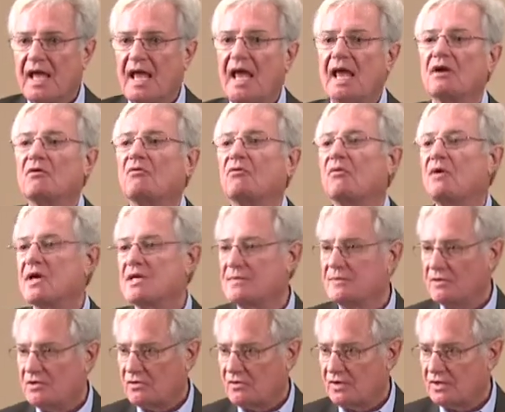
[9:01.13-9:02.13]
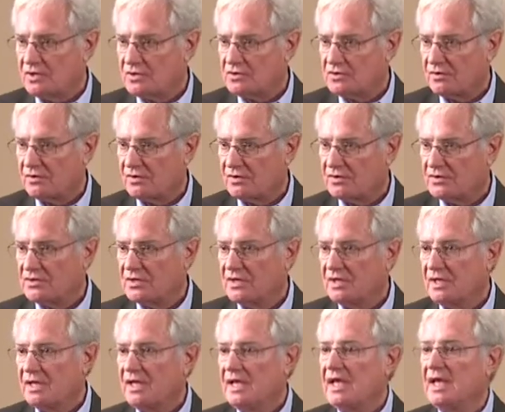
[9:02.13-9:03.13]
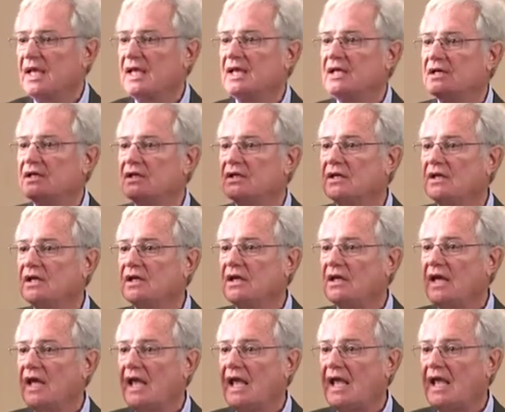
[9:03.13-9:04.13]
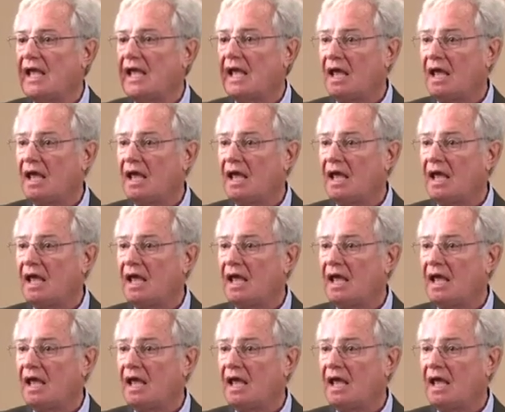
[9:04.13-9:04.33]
and respiratory disorders in a